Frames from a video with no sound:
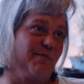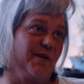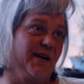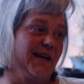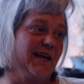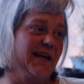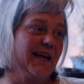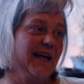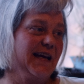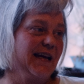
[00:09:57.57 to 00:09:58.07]

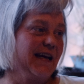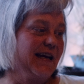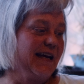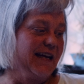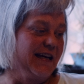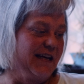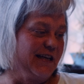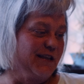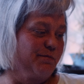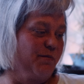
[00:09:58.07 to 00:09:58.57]
But
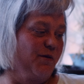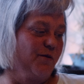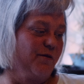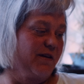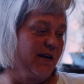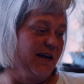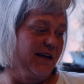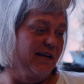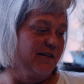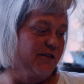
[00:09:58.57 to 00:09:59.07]
he
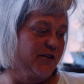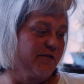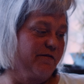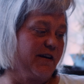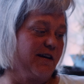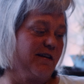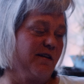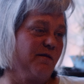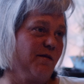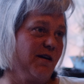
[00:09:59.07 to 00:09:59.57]
spoke English
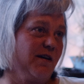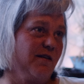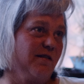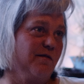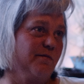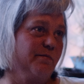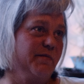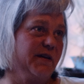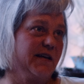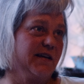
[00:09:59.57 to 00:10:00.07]
very
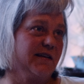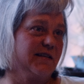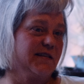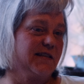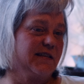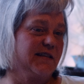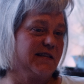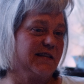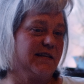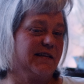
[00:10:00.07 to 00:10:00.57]
well
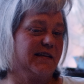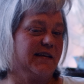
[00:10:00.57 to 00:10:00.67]
because